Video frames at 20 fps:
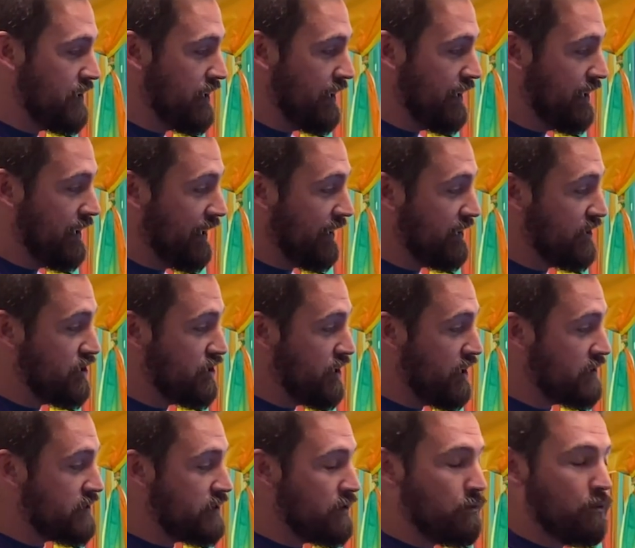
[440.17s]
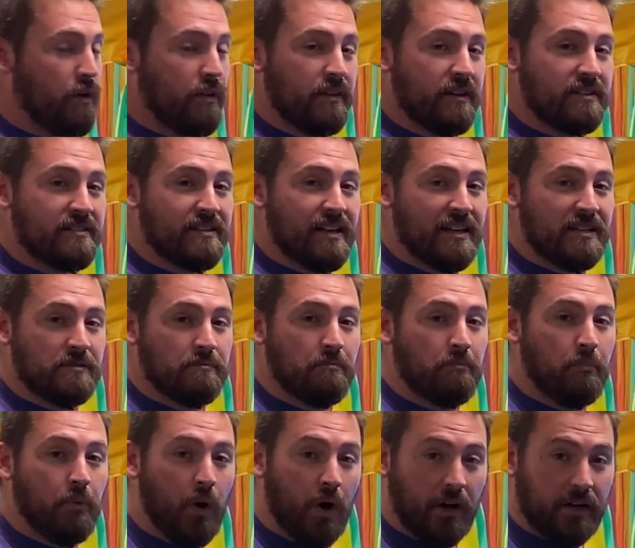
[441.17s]
and hit just the one that says
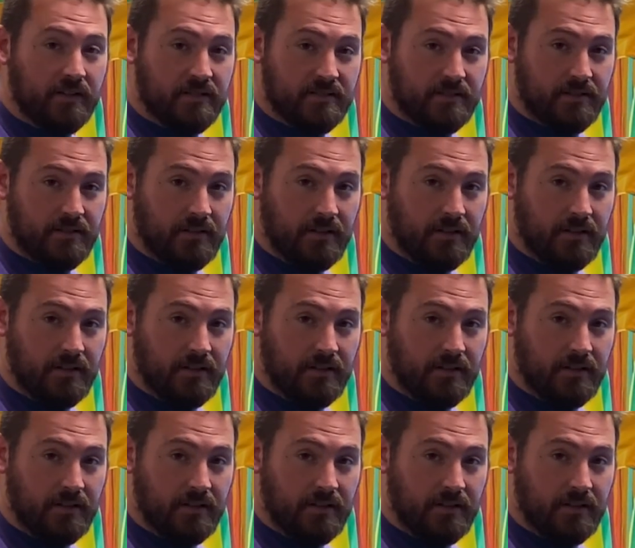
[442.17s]
books.